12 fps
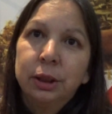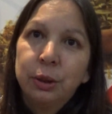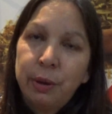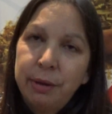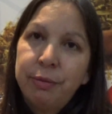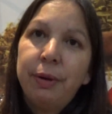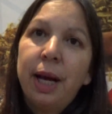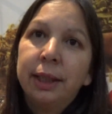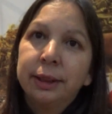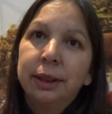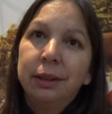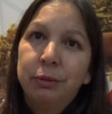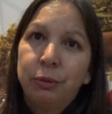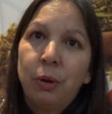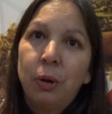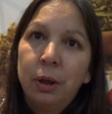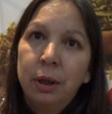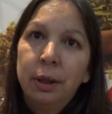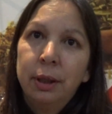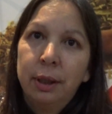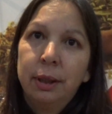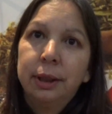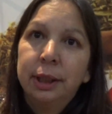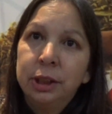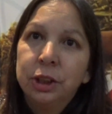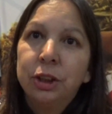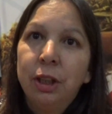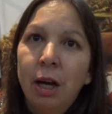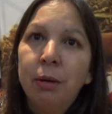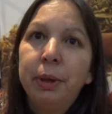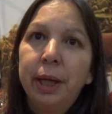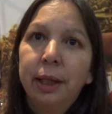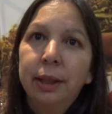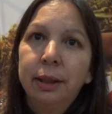So I fasted for the Anishinabek